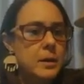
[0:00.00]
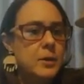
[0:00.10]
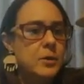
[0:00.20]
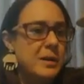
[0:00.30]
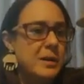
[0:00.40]

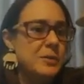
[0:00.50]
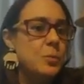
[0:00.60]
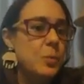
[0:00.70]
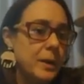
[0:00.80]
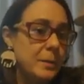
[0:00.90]
You don't have to
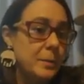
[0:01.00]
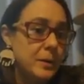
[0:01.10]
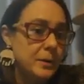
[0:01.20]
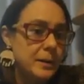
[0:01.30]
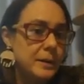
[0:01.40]
worry
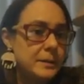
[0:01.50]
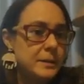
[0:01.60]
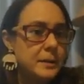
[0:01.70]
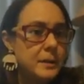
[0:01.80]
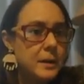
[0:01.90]
about it.
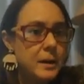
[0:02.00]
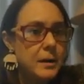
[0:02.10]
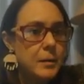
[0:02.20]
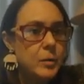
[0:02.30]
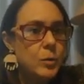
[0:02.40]

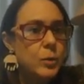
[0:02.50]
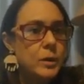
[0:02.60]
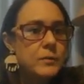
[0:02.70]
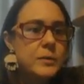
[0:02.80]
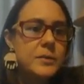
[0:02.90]
One
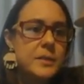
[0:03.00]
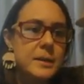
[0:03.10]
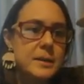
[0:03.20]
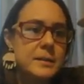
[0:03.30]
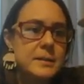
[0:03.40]
of the
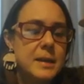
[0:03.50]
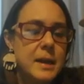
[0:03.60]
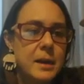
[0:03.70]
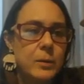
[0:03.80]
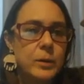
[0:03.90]
things
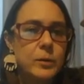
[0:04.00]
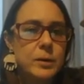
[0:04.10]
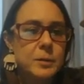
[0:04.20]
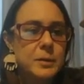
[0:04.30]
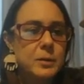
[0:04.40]
that we're going
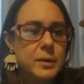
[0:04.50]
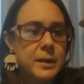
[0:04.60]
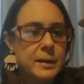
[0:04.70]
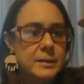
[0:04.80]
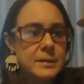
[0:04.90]
to be
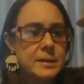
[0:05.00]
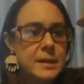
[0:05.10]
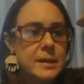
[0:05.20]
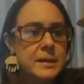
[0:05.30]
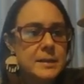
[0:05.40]
looking at
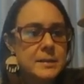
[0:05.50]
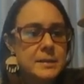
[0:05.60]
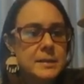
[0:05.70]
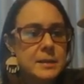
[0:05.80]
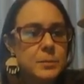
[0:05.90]
today is the
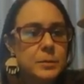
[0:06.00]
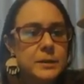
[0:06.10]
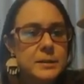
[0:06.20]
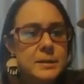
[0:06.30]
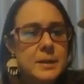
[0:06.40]
templates.
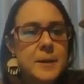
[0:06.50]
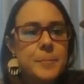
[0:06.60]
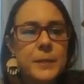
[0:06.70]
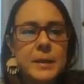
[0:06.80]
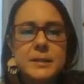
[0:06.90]

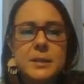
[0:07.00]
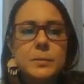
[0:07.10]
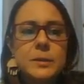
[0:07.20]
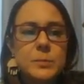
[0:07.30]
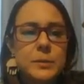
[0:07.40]
And
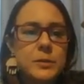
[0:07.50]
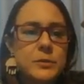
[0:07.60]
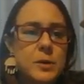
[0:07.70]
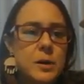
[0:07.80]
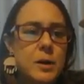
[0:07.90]
templates, what those
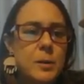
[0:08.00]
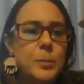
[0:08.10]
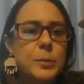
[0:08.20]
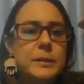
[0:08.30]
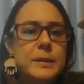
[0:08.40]
are
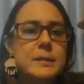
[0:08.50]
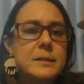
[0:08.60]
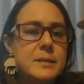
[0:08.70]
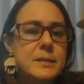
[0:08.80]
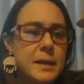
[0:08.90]

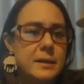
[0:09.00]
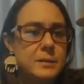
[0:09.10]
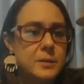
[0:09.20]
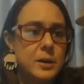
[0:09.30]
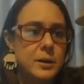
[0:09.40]
pre-designed
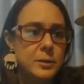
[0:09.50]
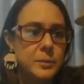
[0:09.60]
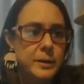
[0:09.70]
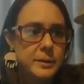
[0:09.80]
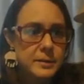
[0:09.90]

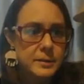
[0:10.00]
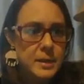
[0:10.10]
documents.